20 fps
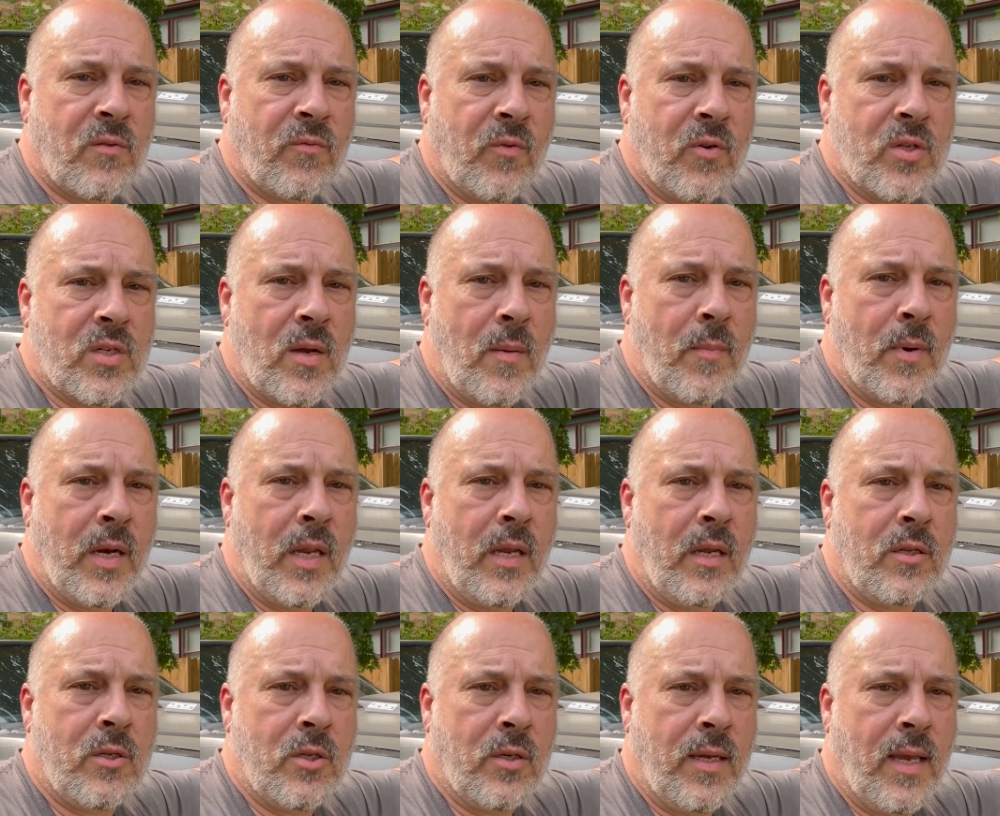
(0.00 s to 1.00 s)
for
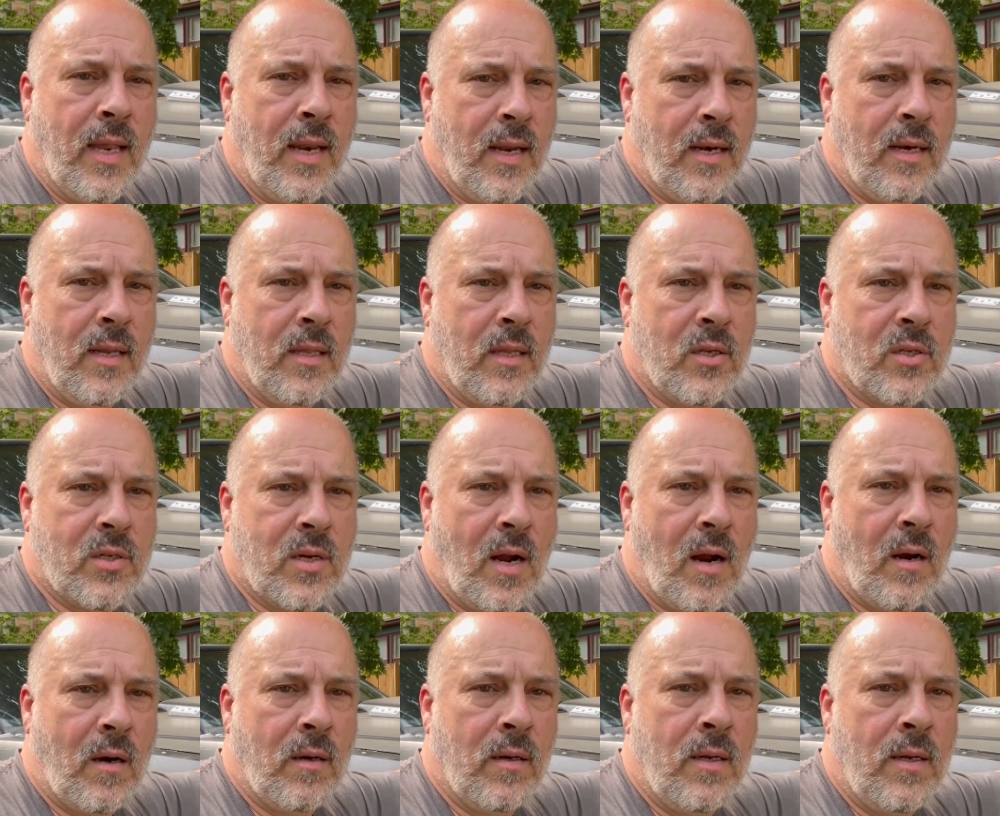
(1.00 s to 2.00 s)
somebody to get into this
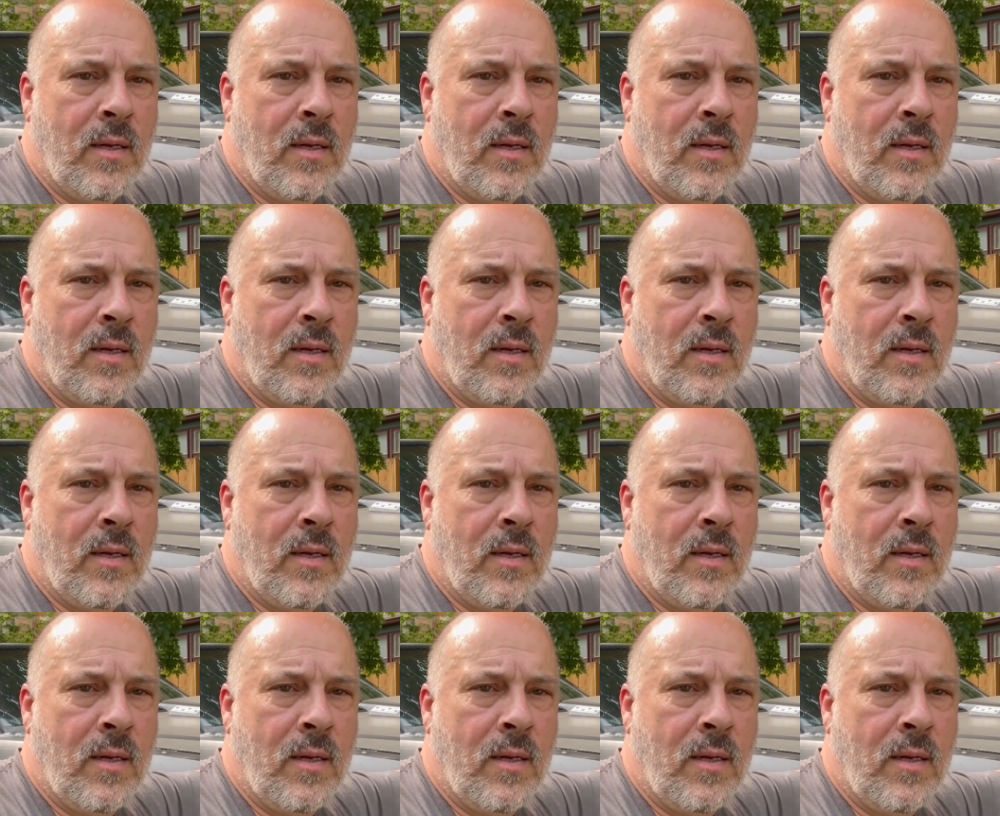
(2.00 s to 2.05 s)
car.